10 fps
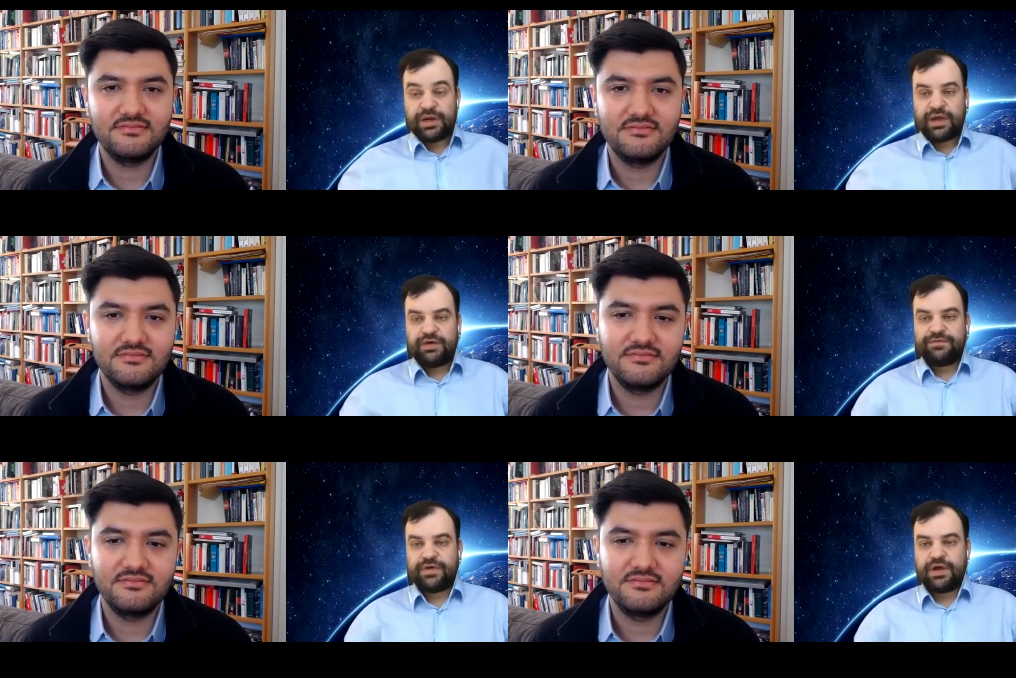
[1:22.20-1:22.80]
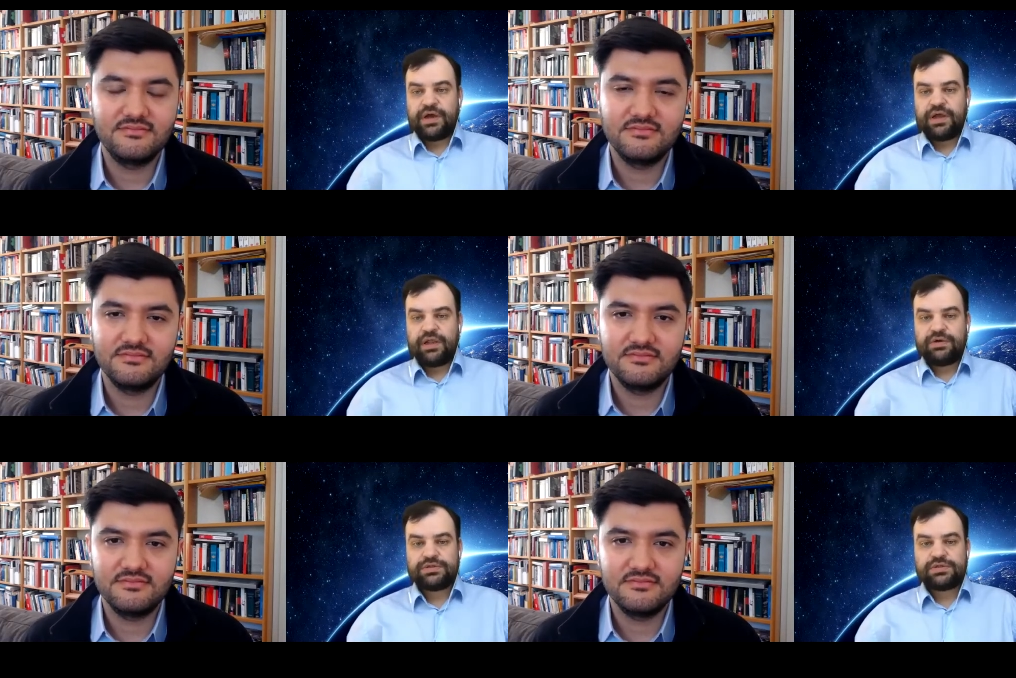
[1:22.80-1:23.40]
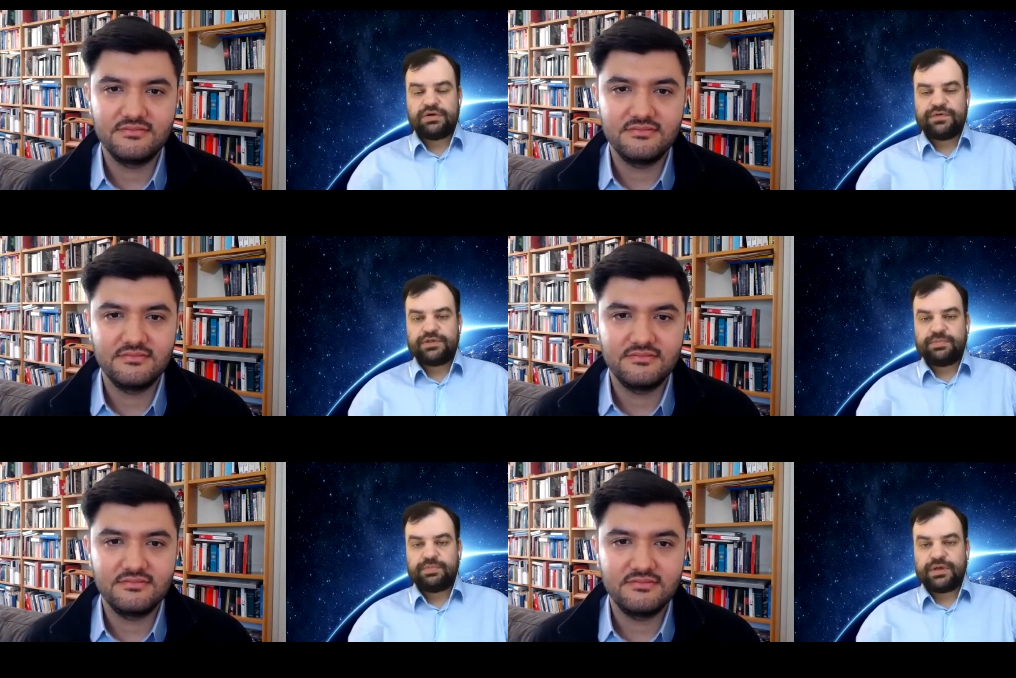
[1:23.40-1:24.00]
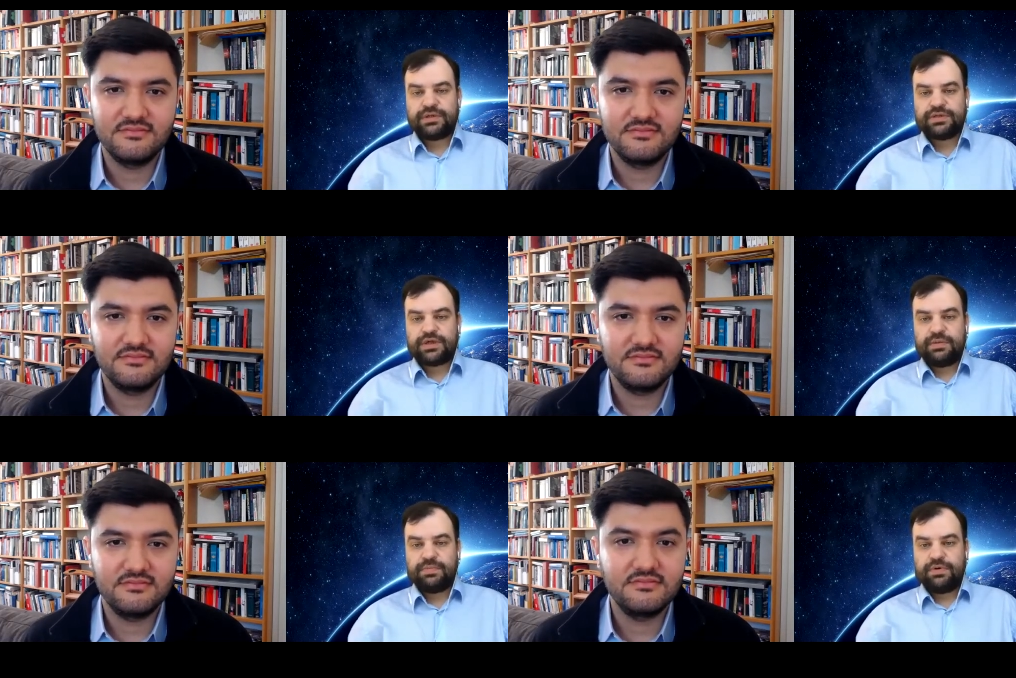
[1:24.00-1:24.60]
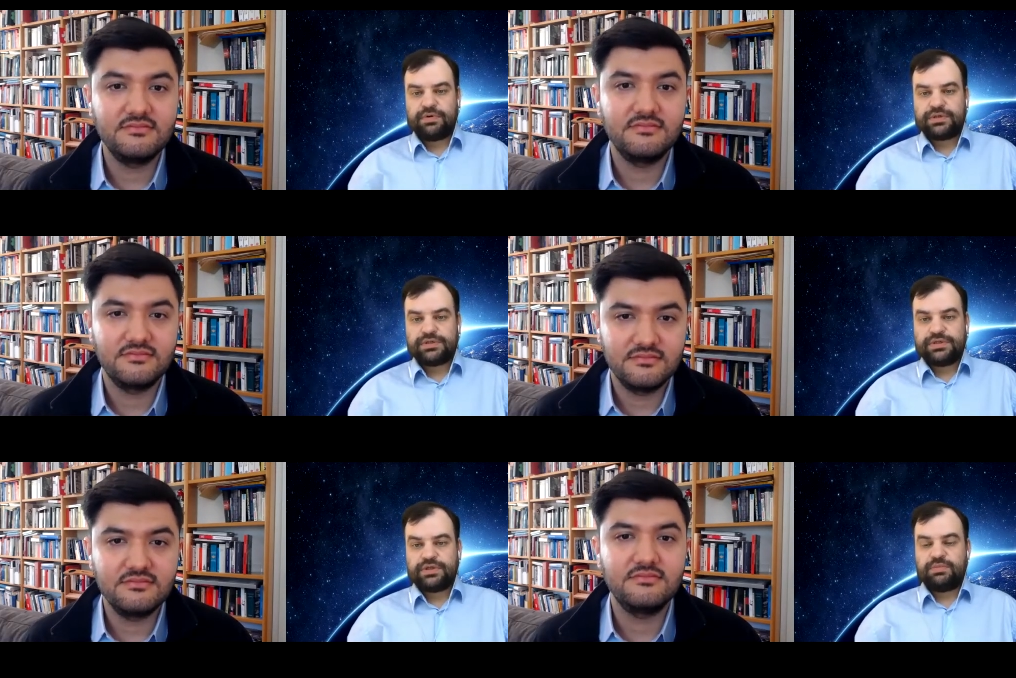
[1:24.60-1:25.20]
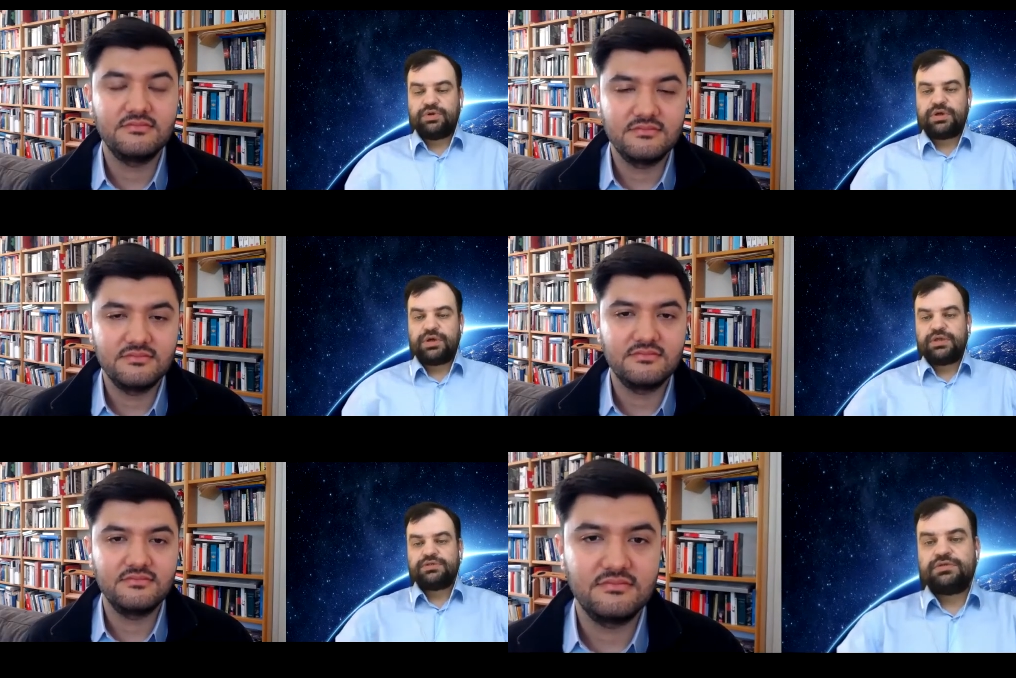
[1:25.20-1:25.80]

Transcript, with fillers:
Speaker 1: have uh, lots of independent components and communicate through